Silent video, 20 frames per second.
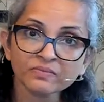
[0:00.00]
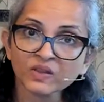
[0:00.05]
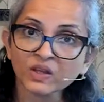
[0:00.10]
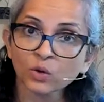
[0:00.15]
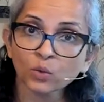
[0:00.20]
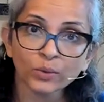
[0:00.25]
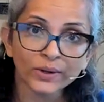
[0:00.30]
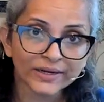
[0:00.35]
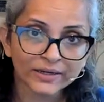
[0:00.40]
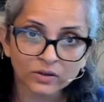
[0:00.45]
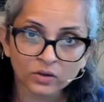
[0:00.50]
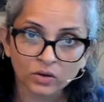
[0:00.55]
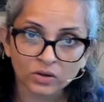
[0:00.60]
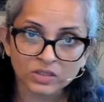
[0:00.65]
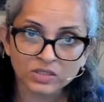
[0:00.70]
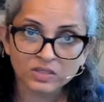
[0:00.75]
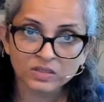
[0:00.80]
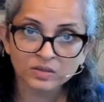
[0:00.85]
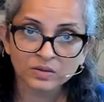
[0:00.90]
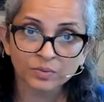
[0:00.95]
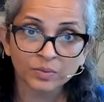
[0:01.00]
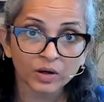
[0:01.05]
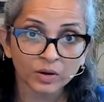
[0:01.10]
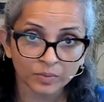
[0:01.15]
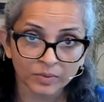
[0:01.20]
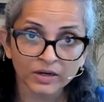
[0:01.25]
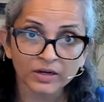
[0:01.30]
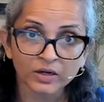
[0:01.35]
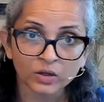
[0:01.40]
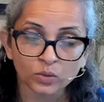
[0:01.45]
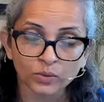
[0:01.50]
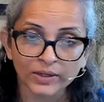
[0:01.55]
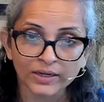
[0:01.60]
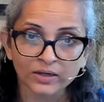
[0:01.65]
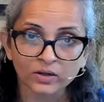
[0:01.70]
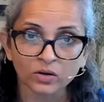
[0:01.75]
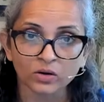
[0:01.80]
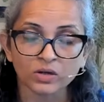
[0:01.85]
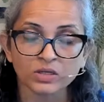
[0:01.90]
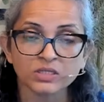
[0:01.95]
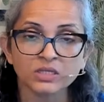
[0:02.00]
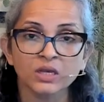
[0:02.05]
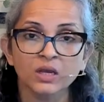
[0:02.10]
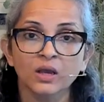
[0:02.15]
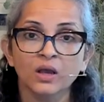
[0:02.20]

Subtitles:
weight loss, permanent weight loss,